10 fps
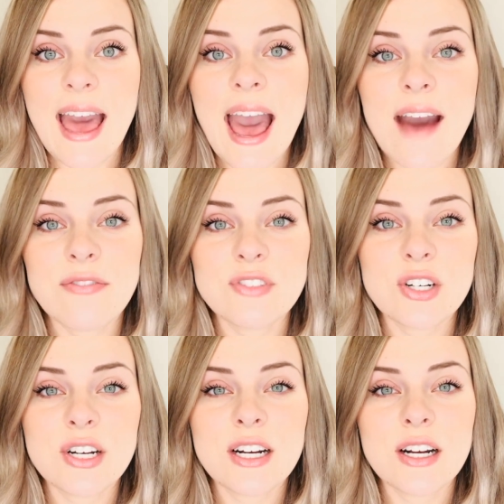
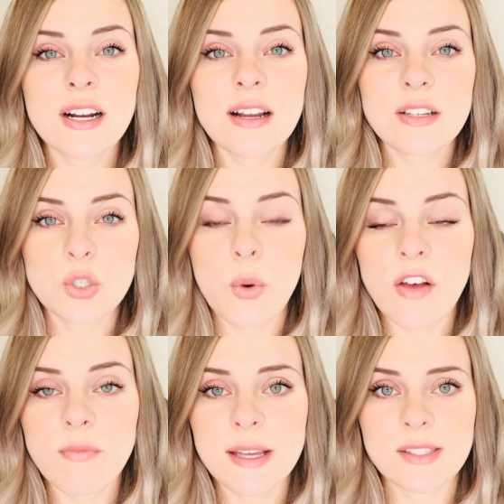After
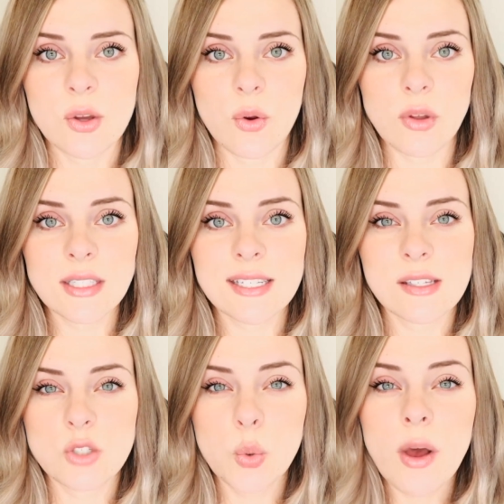12 months old,
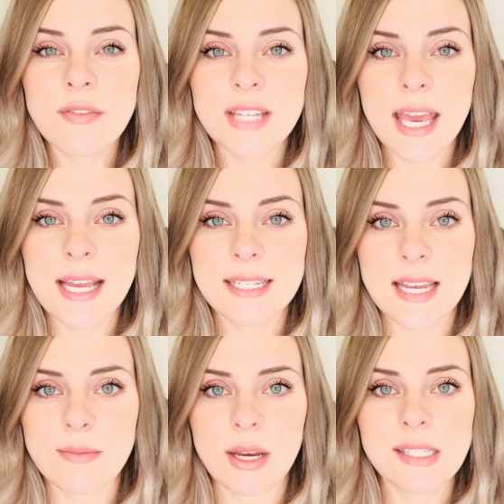so 12 to
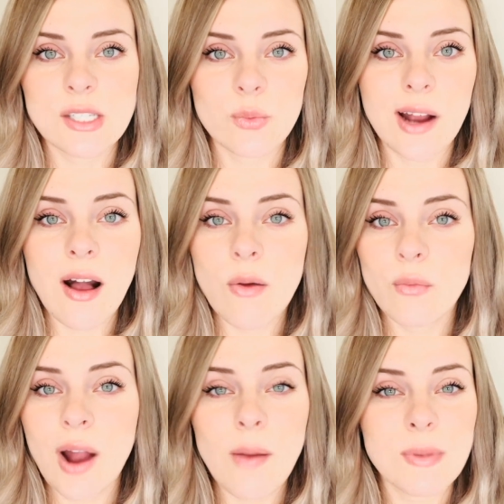18 months, we're
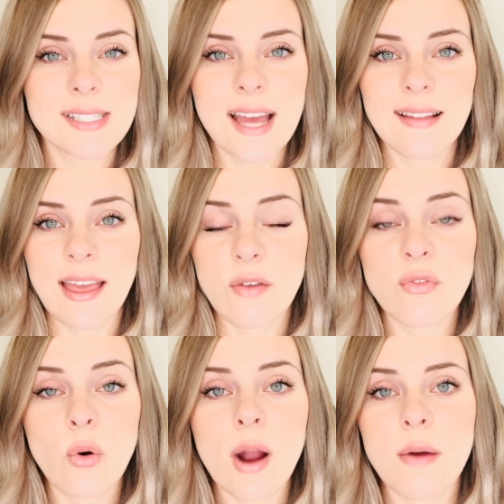almost at like
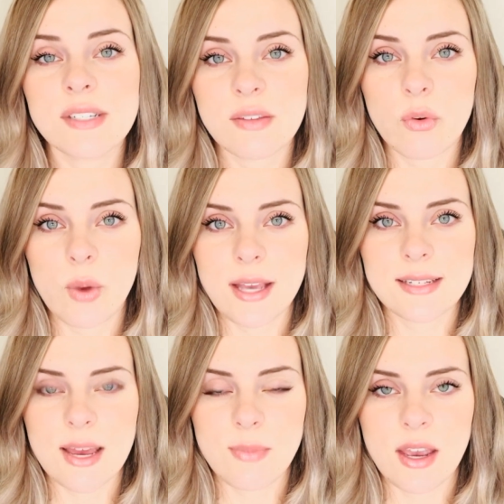4 hours of awake
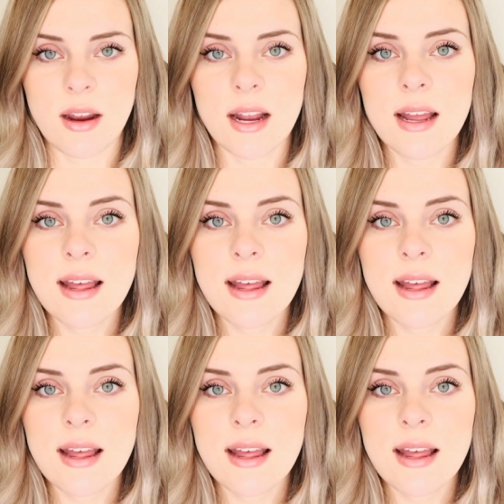time here.